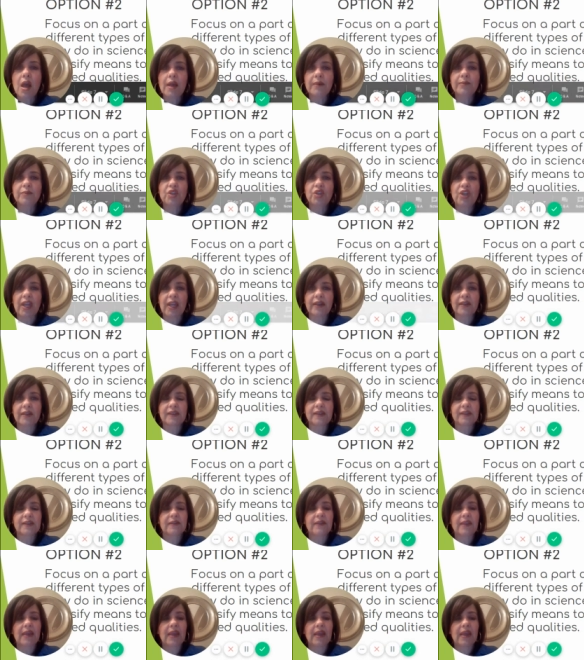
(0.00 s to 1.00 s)

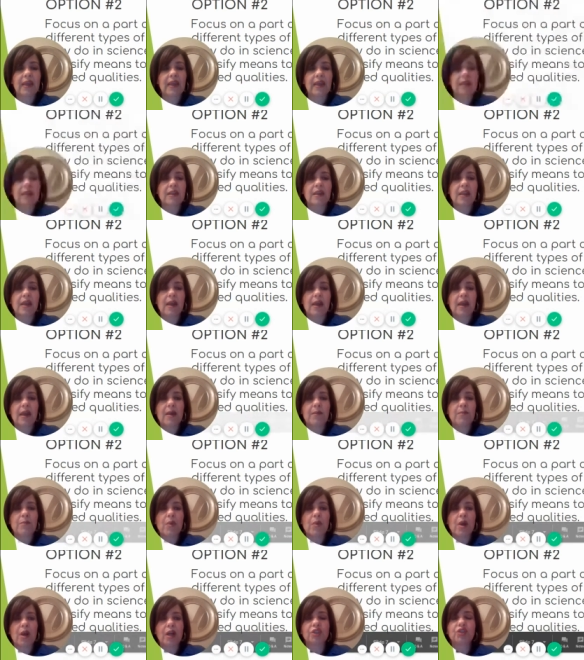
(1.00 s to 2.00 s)
objects that
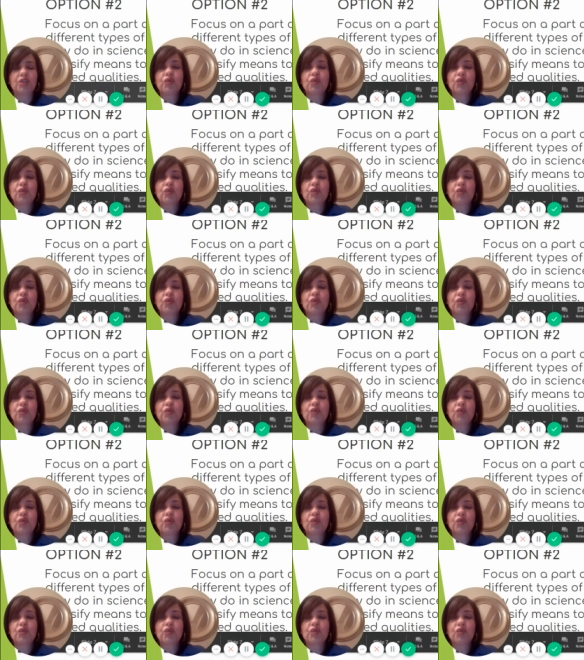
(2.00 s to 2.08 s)
are